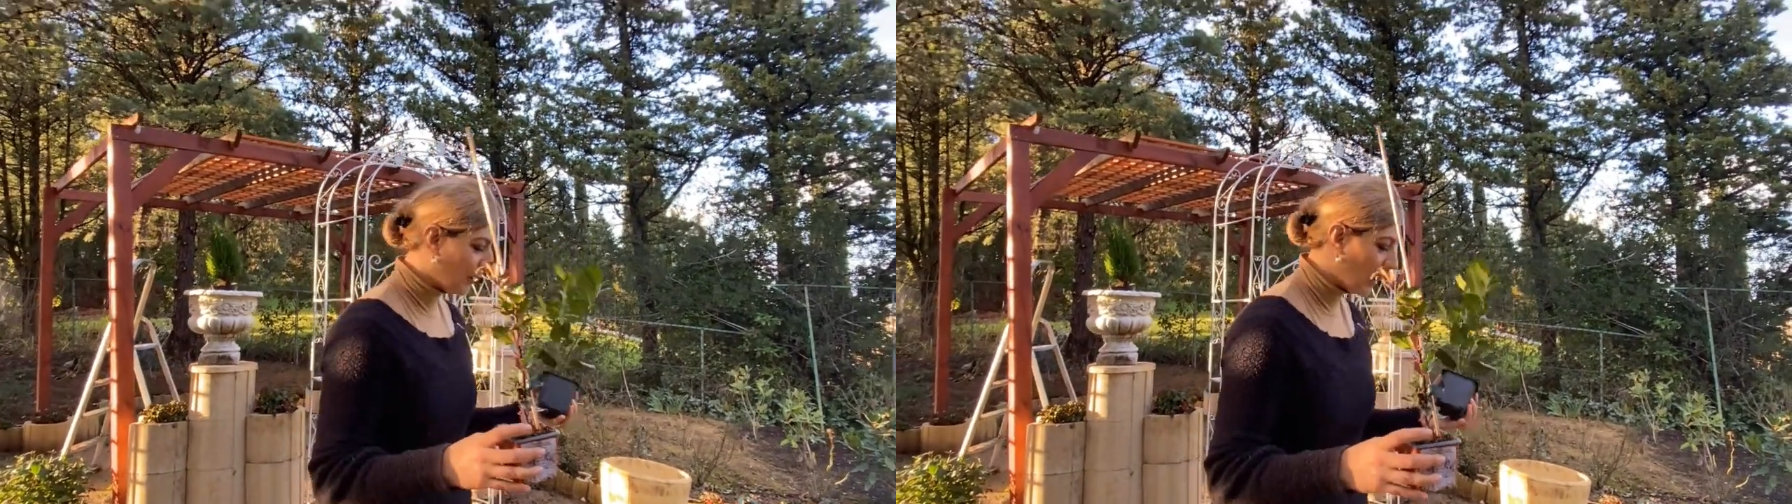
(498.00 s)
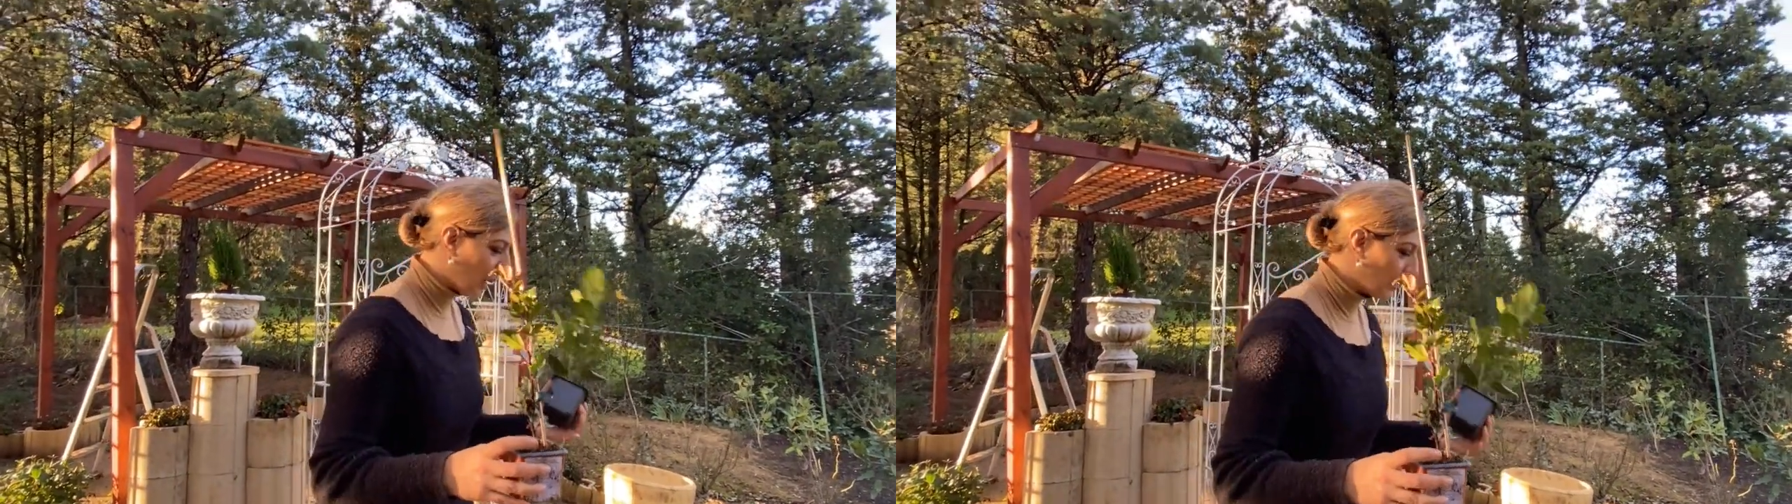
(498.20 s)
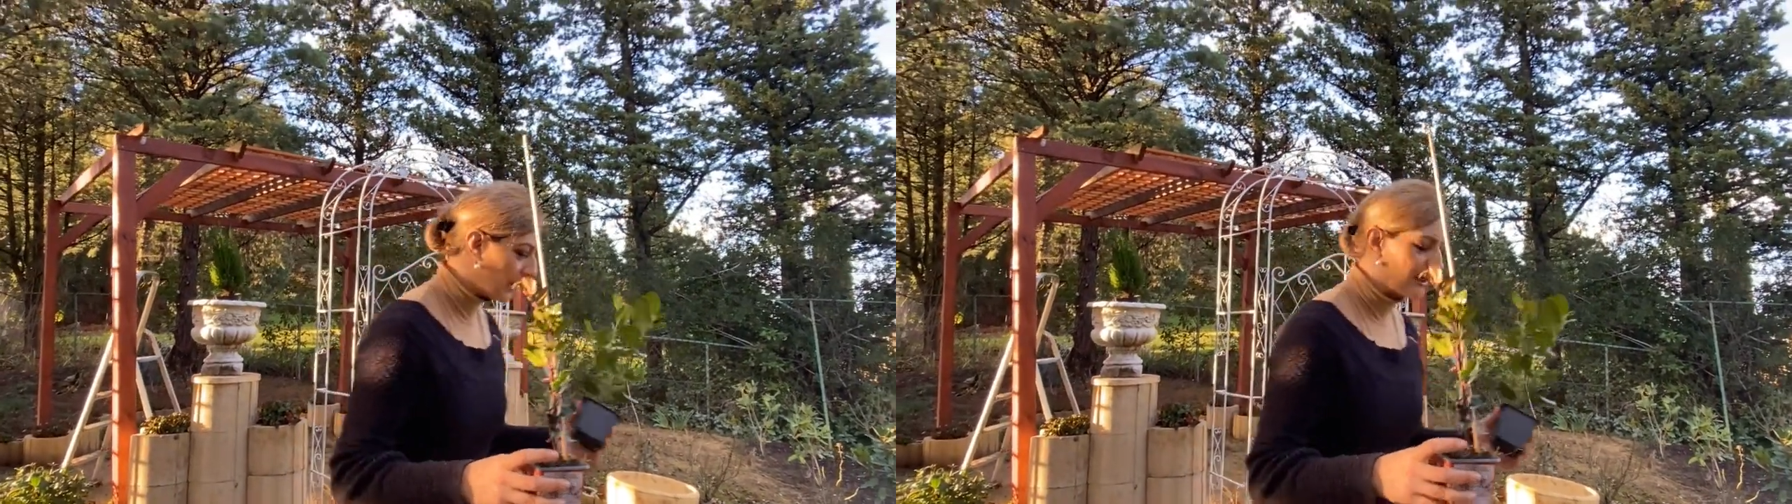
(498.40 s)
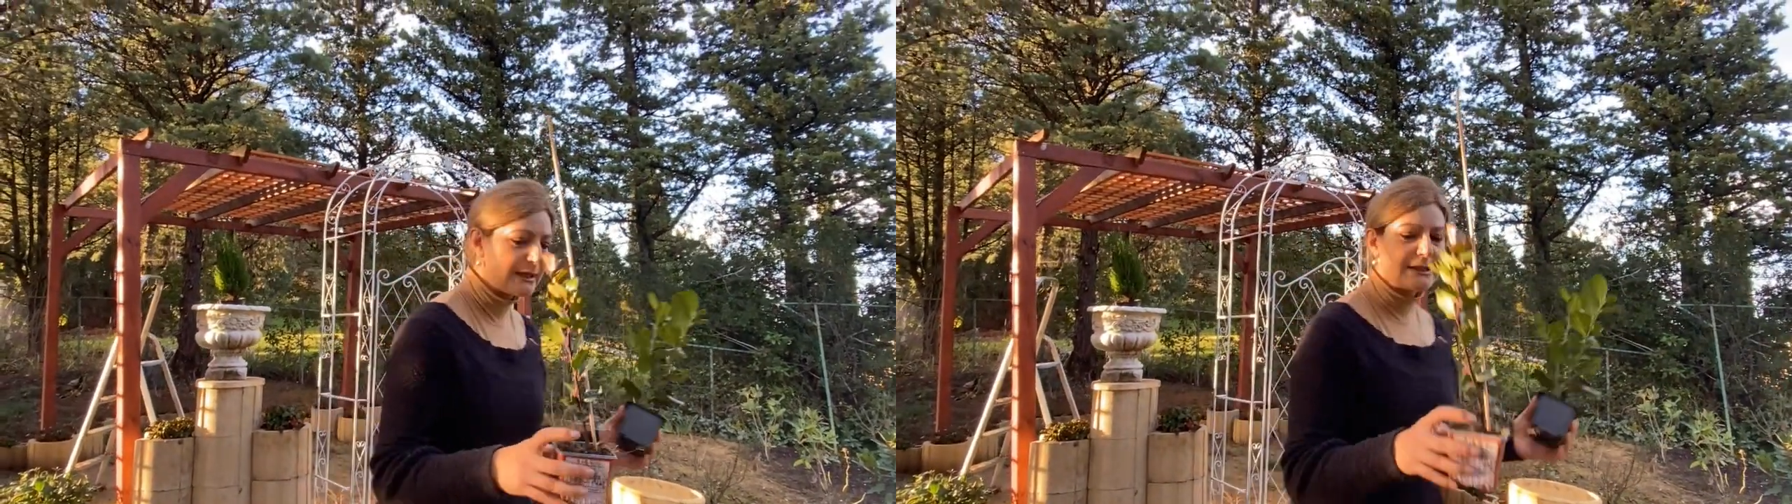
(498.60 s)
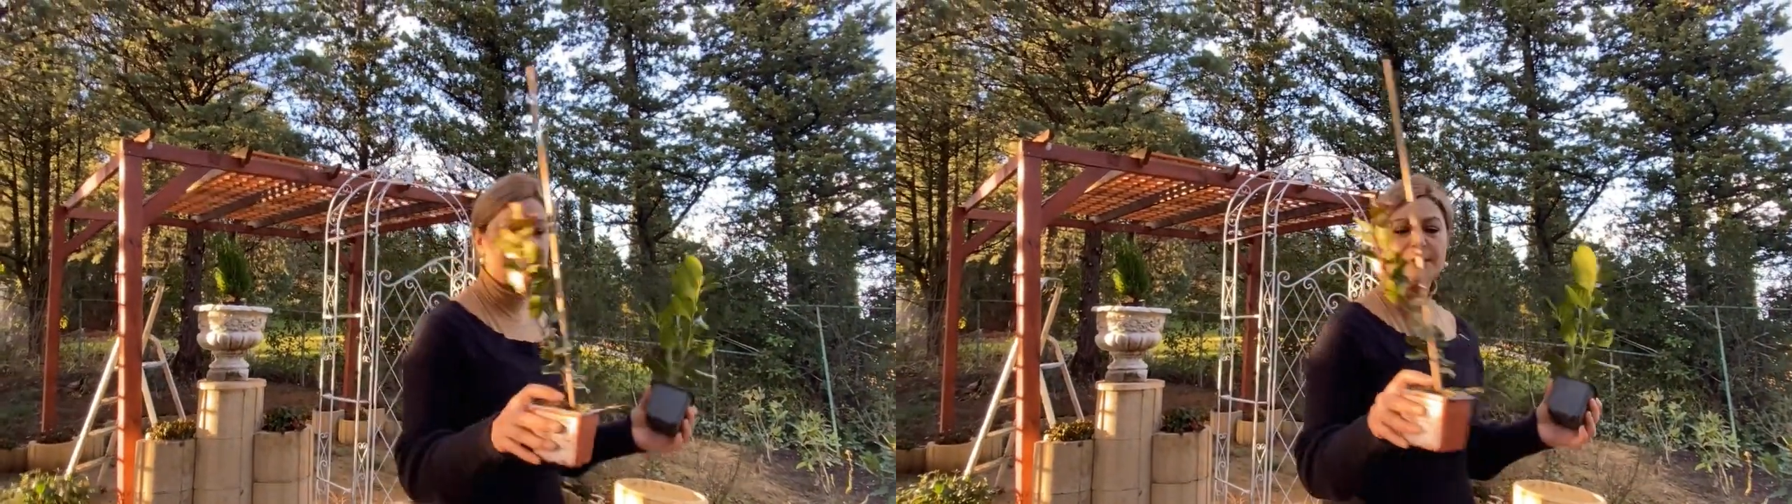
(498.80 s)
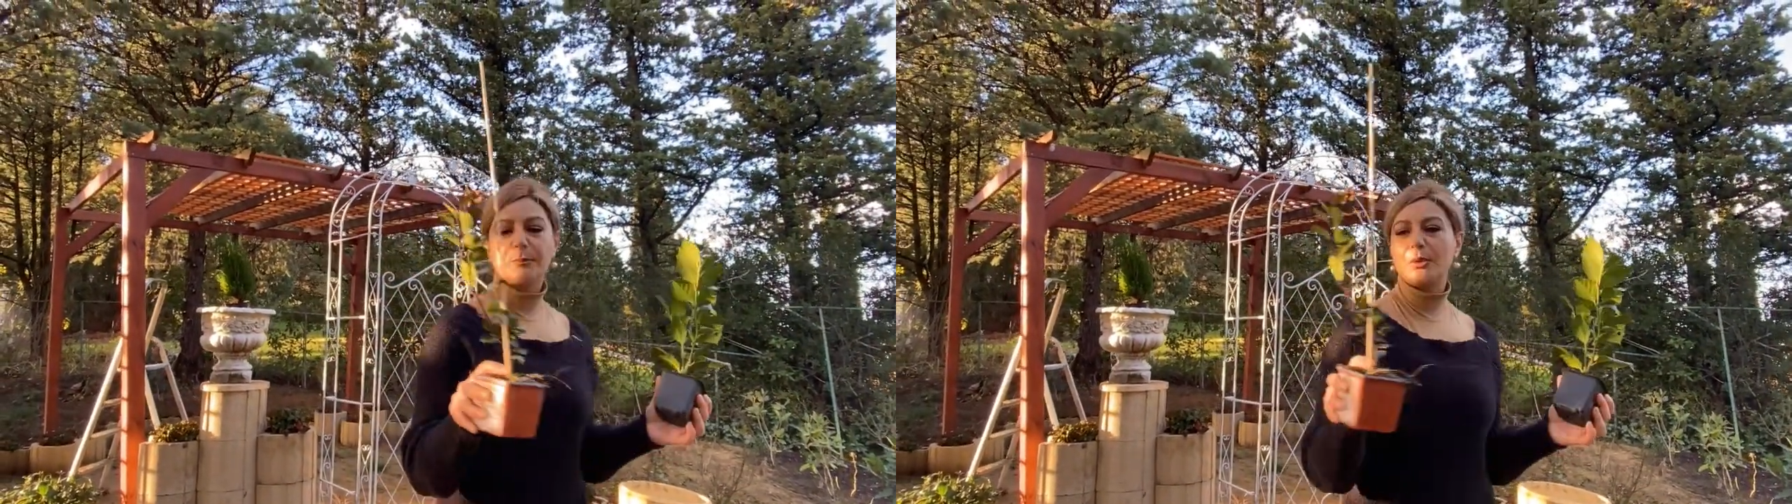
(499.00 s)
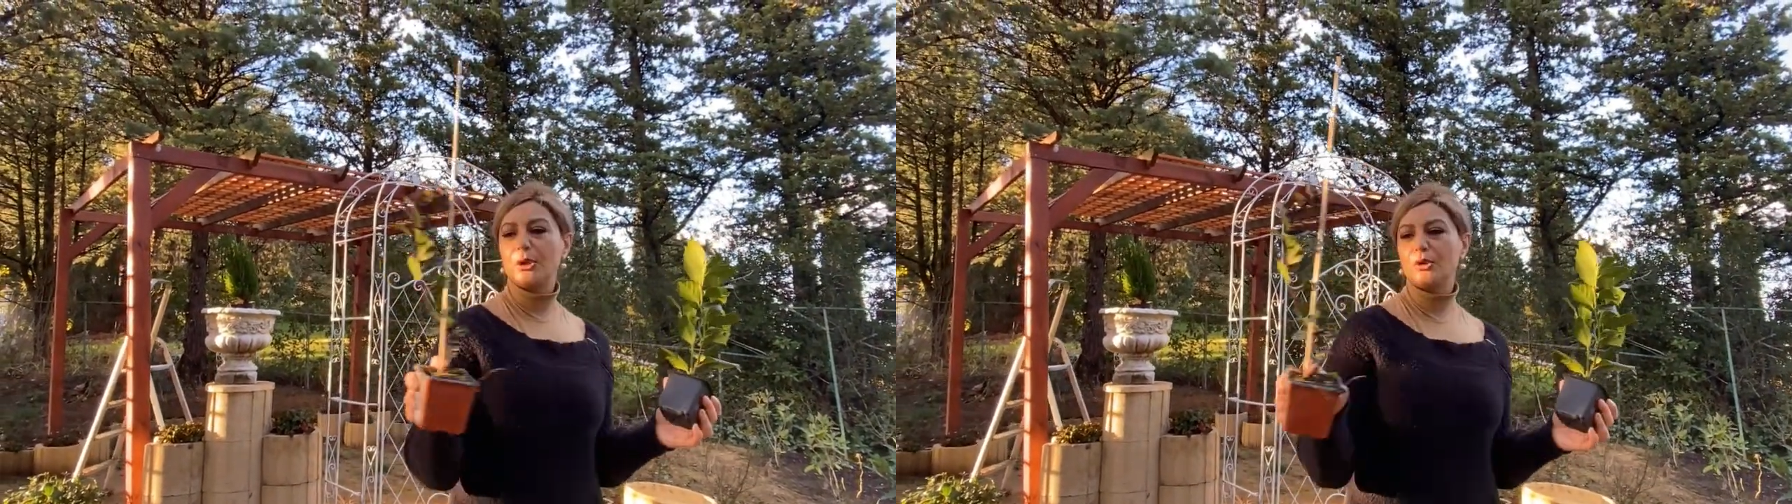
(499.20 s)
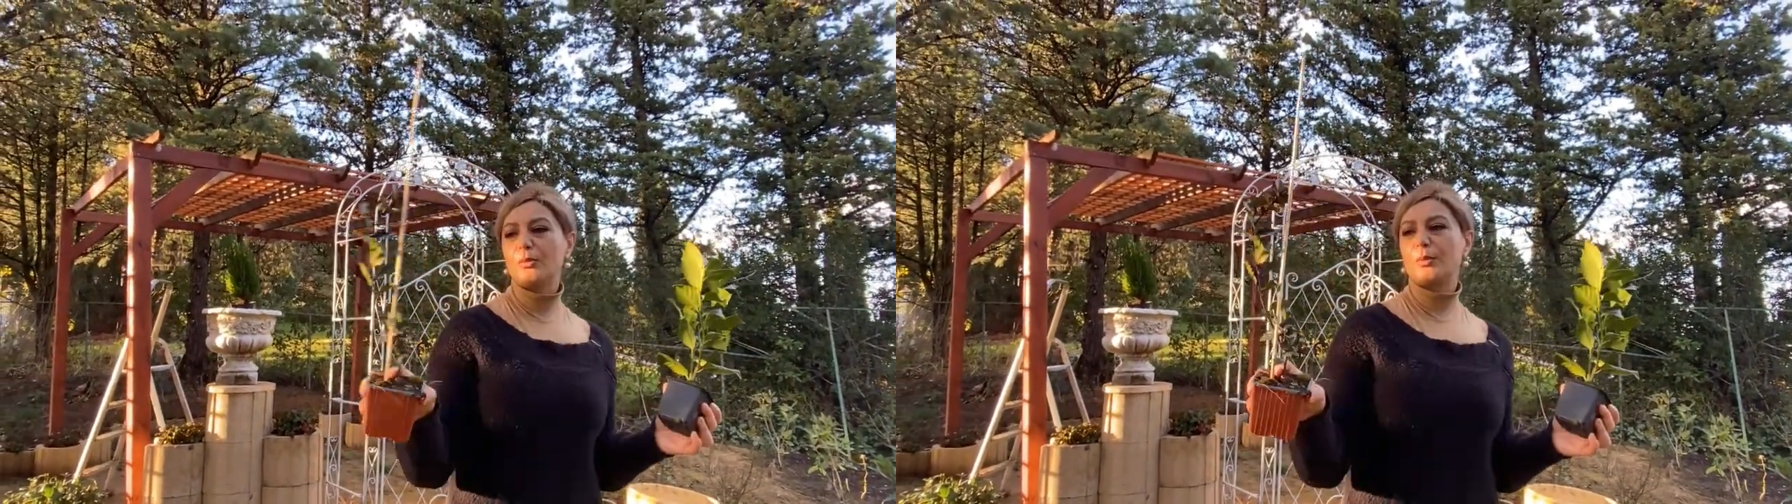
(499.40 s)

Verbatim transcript: holly. This is a blue